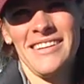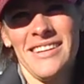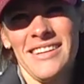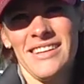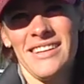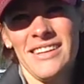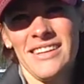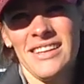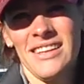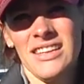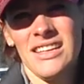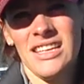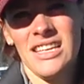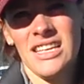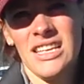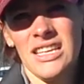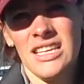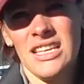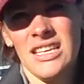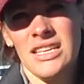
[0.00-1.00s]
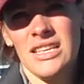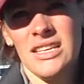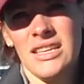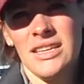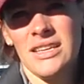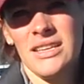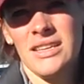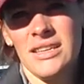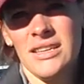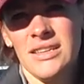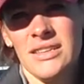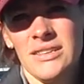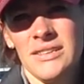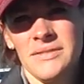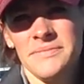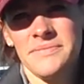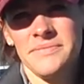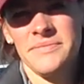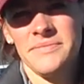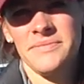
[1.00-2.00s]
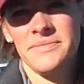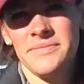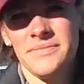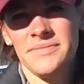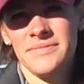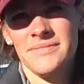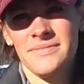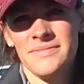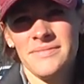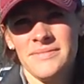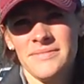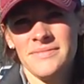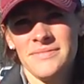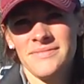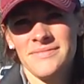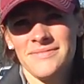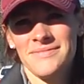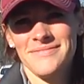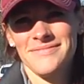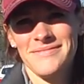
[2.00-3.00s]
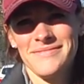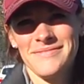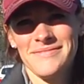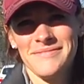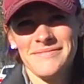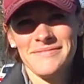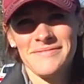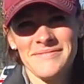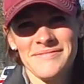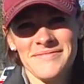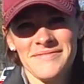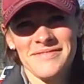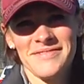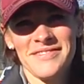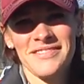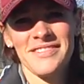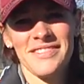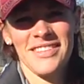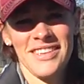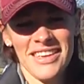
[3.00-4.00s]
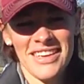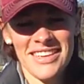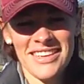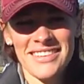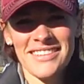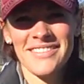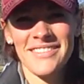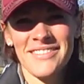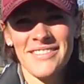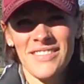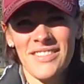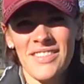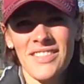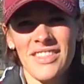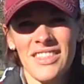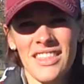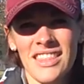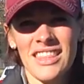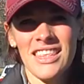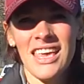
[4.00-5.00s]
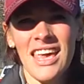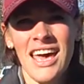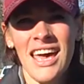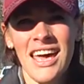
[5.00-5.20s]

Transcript: And of this seven girls, you're only losing one senior from this year. That'd be Michaela Fricker, of course.